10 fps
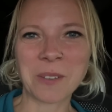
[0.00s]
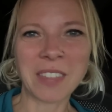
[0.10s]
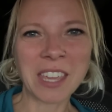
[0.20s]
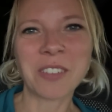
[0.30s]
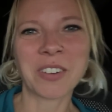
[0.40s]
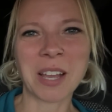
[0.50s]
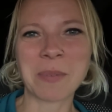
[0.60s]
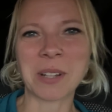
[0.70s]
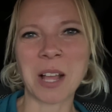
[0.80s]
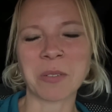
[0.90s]
thank you for
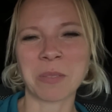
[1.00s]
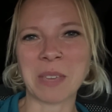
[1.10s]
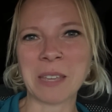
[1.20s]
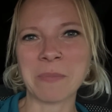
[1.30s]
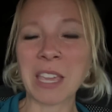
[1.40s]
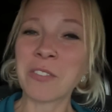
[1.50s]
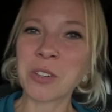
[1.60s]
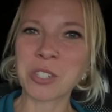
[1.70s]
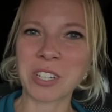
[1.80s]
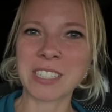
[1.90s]
coming along with me. If you
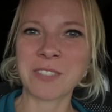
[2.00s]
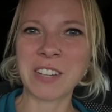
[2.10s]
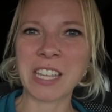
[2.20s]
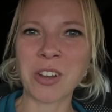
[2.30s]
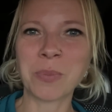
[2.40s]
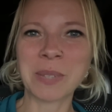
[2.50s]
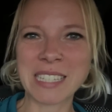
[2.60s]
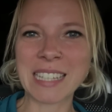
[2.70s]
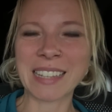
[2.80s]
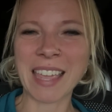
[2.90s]
enjoyed this video,
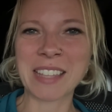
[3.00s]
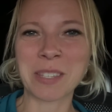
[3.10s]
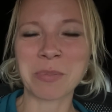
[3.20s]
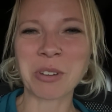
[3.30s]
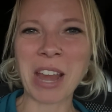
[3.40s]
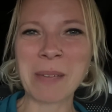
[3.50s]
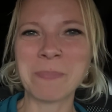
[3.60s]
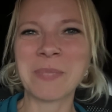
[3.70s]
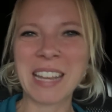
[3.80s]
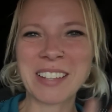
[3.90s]
please hit like and subscribe,
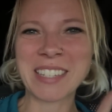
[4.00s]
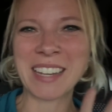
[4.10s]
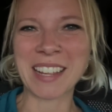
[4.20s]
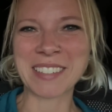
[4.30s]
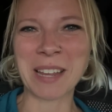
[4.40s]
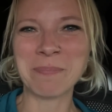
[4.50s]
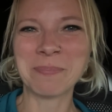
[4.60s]
and I'll see you next time.